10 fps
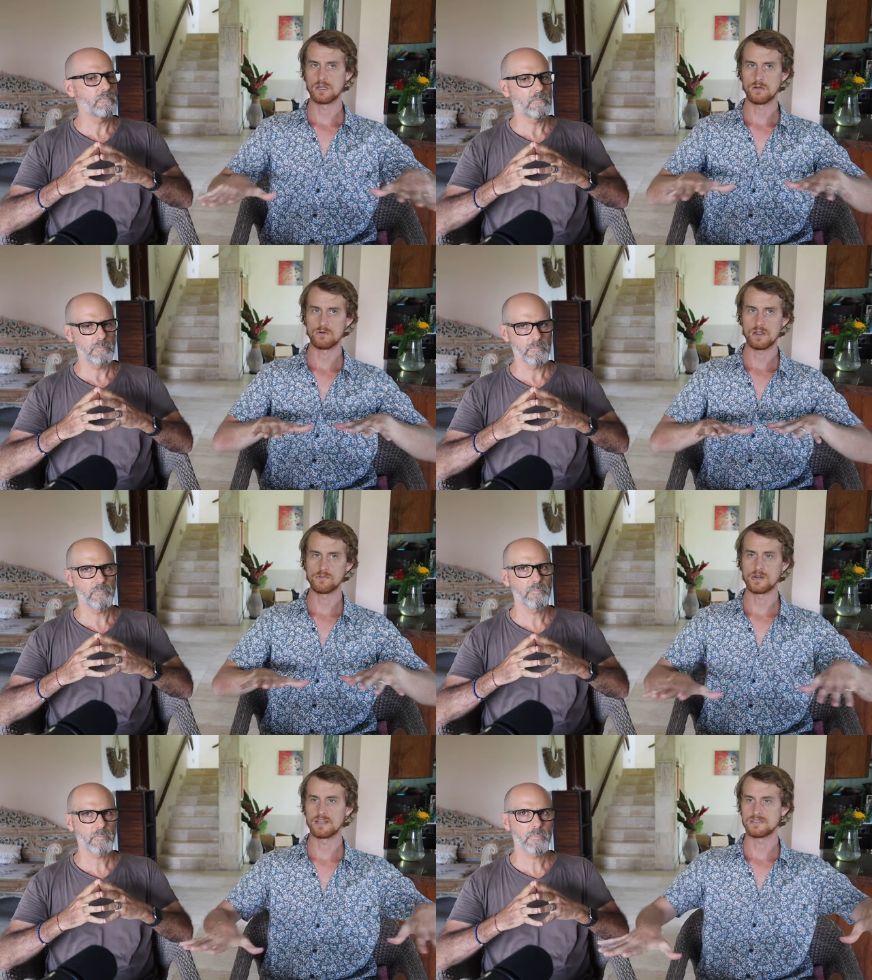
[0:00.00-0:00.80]
Speaker 1: know,
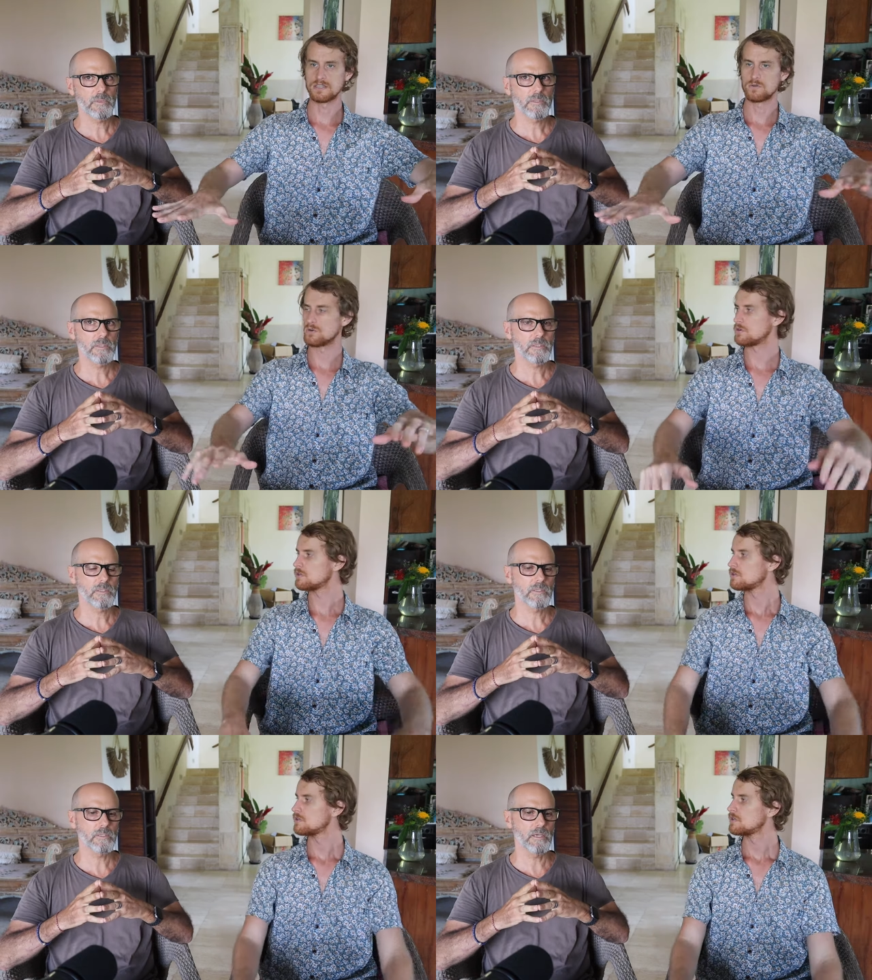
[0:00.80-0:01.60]
everyone has equal.
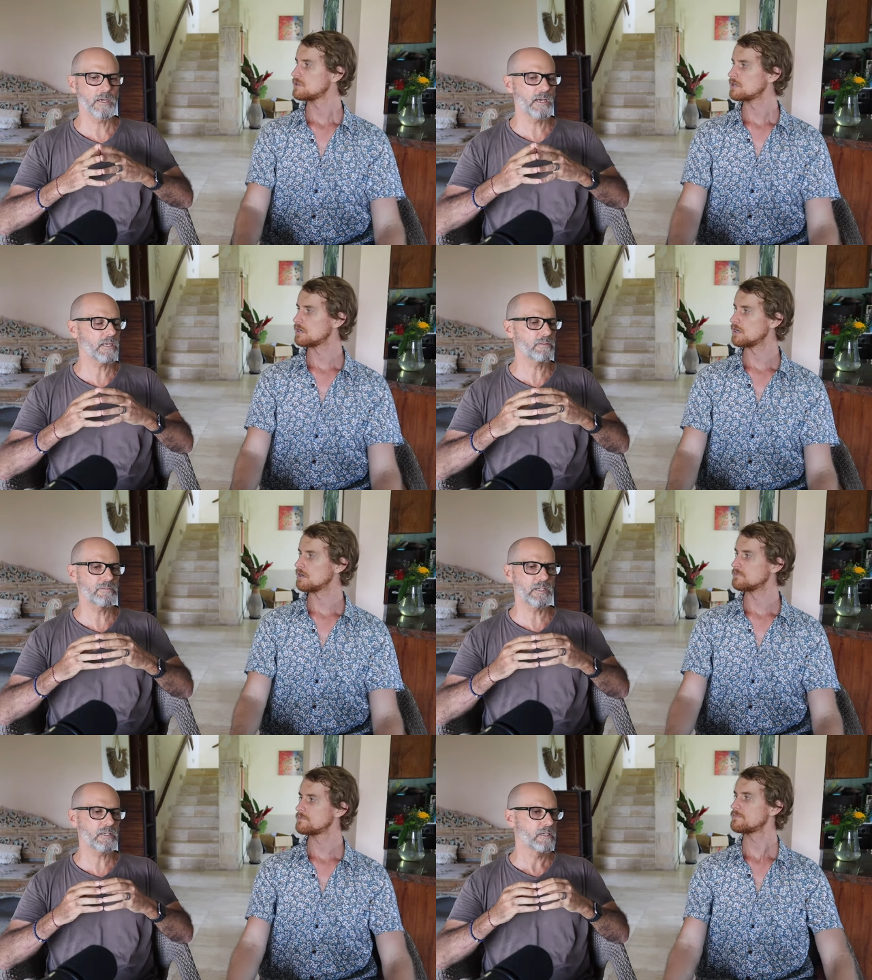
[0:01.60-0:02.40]
Yeah. And uh, I
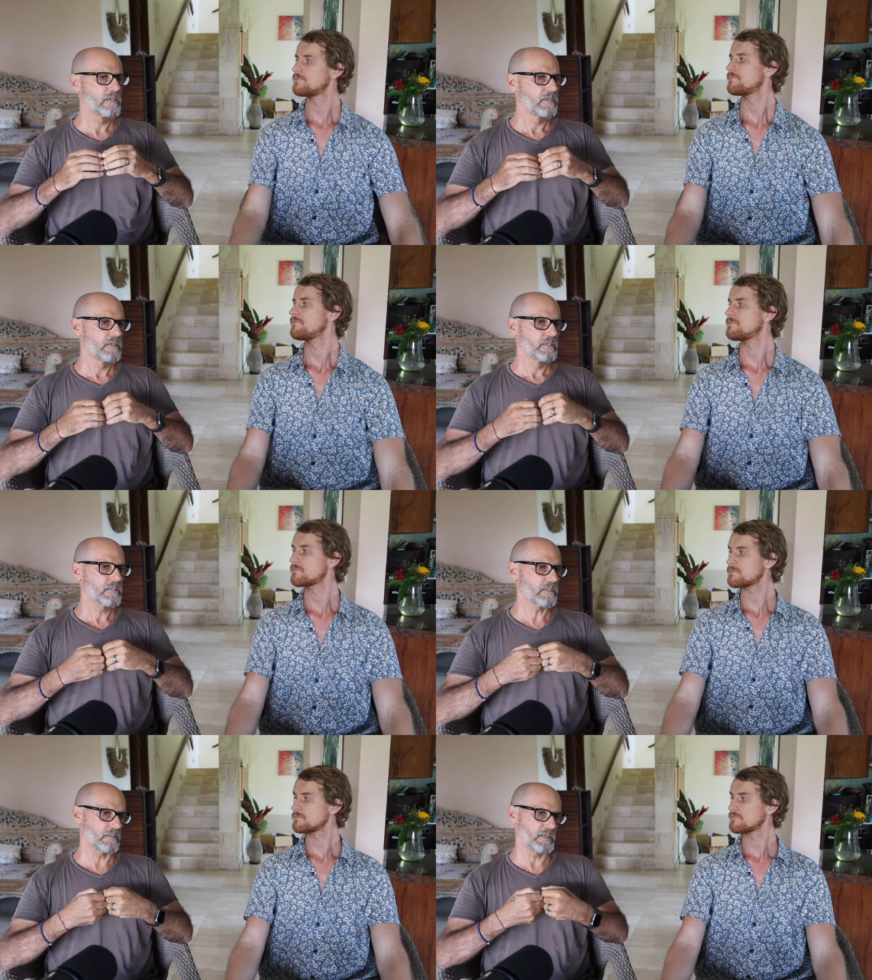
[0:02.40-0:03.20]
think,
Speaker 2: you
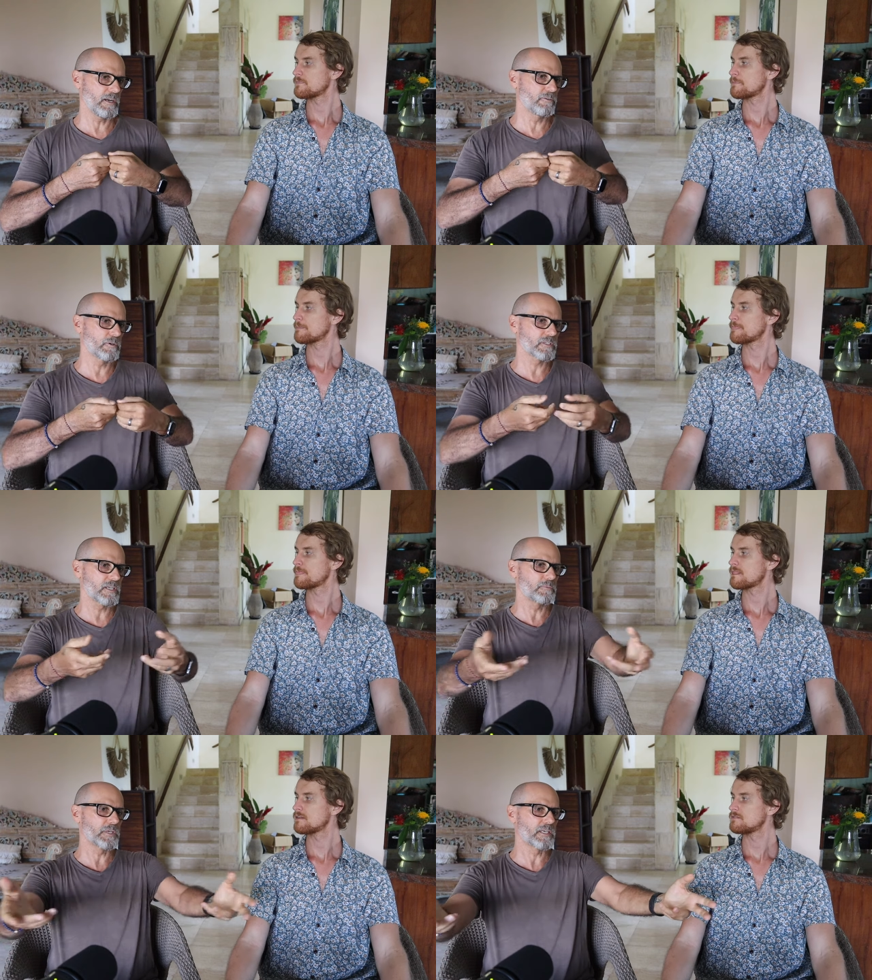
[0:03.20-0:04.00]
know, everyone's going
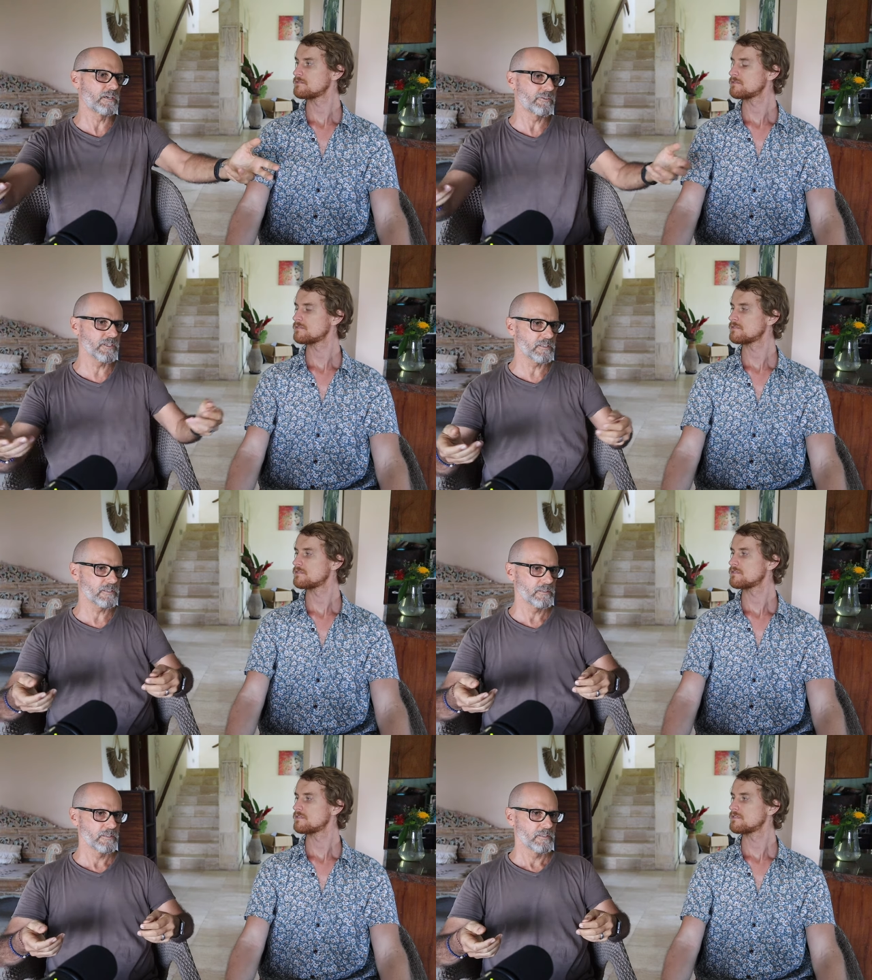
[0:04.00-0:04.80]
to be given
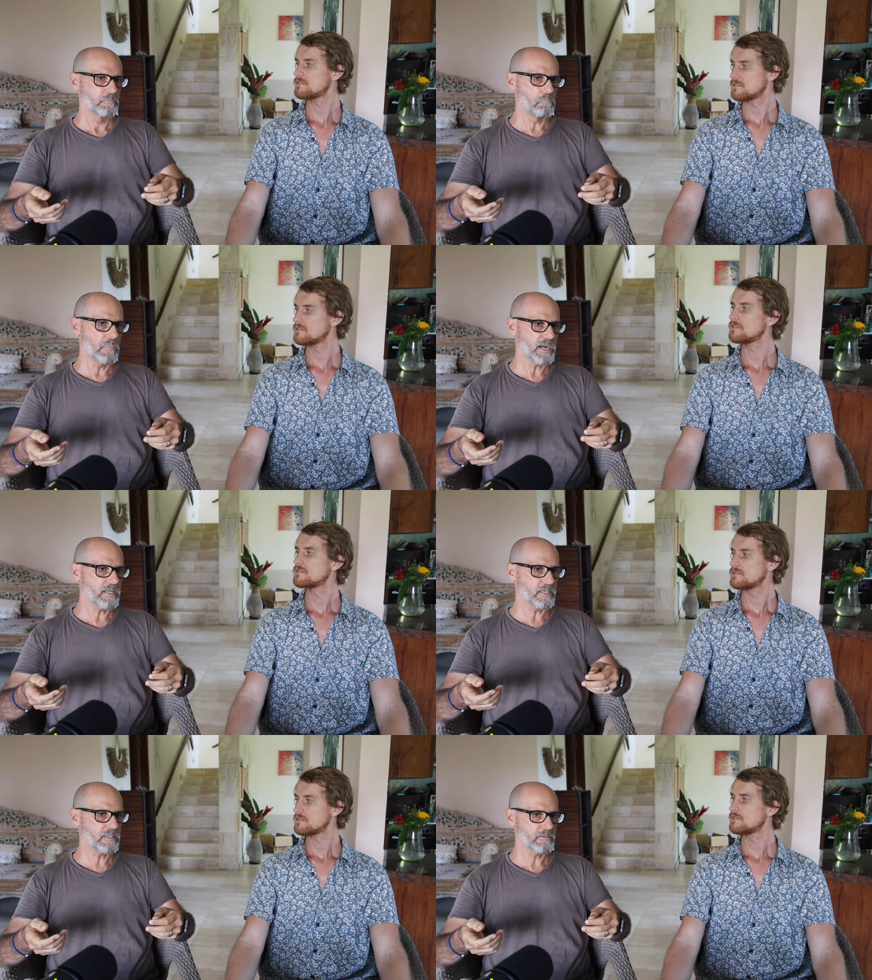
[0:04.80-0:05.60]

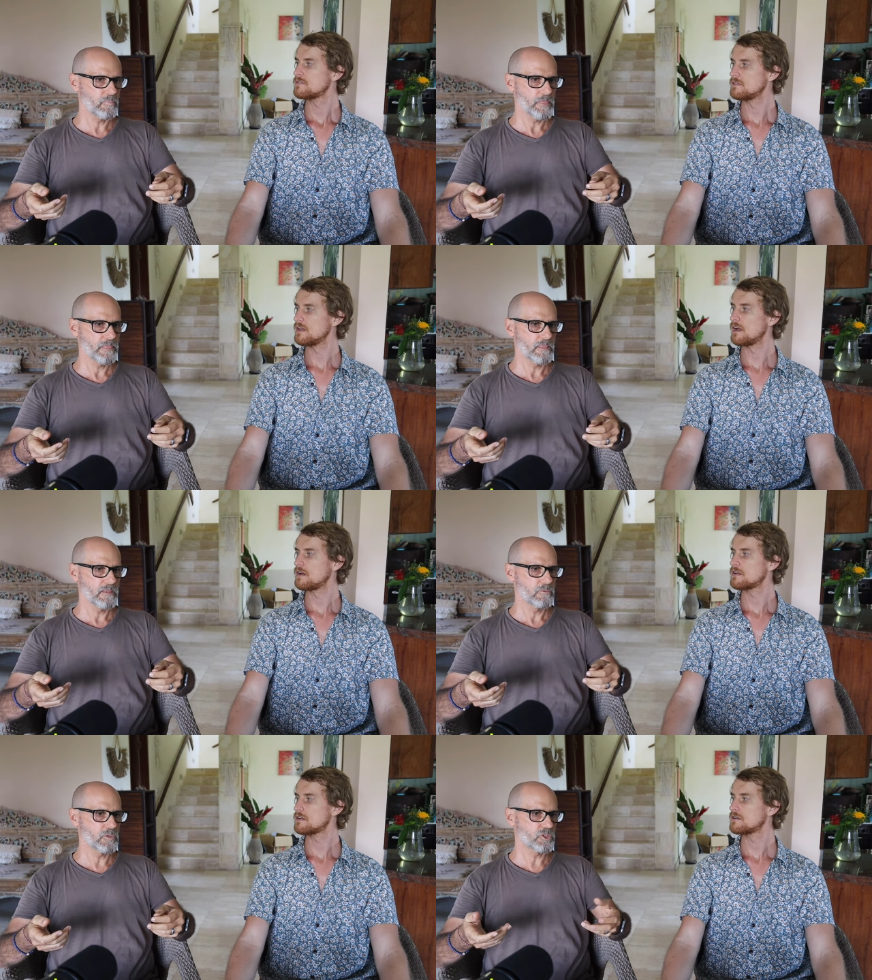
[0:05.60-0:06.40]
money, yeah,
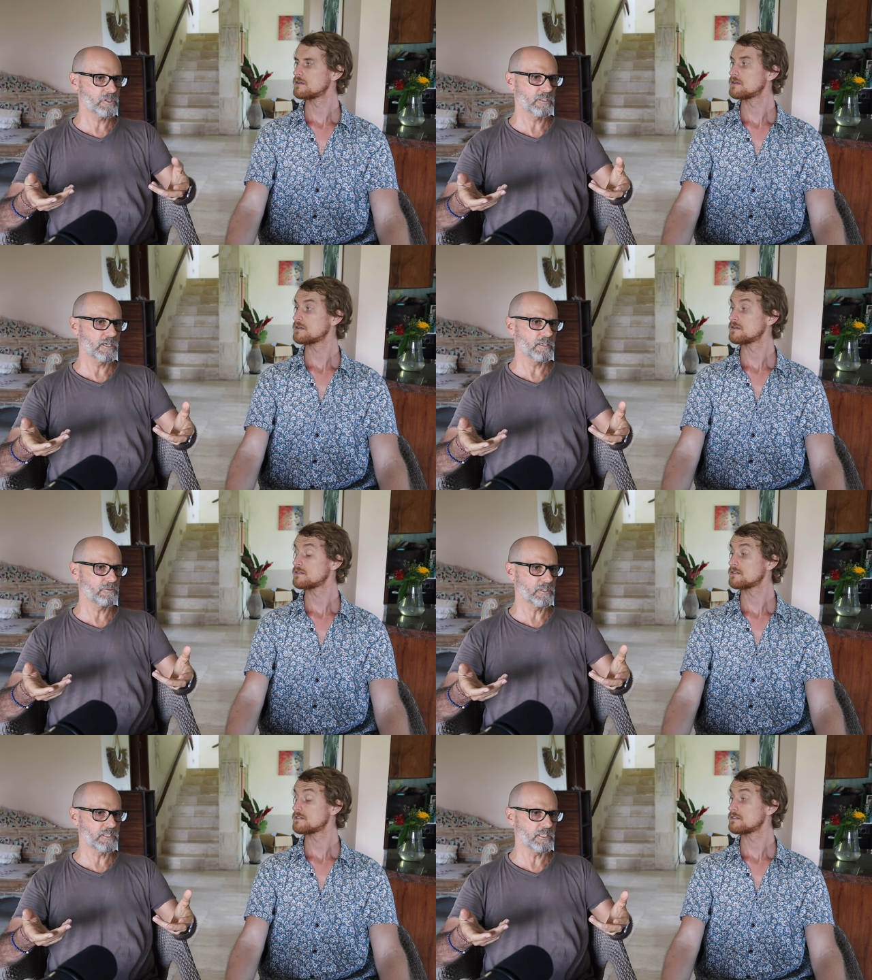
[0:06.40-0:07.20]
which you're going to
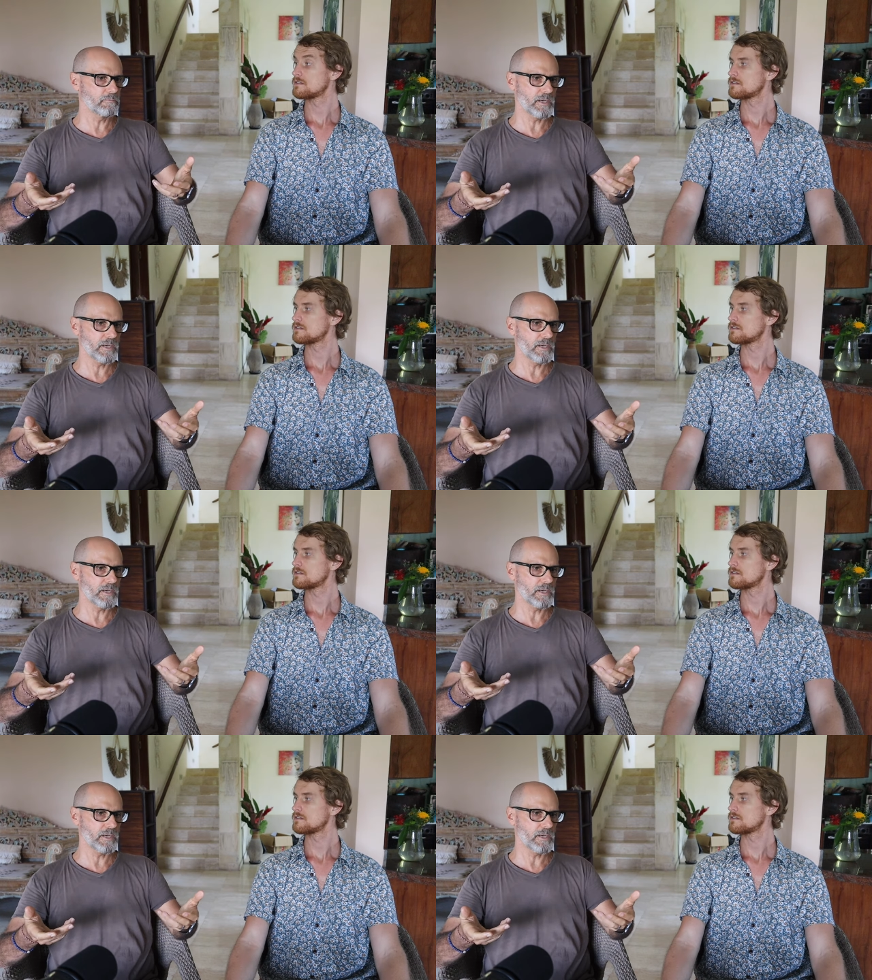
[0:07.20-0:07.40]
redeem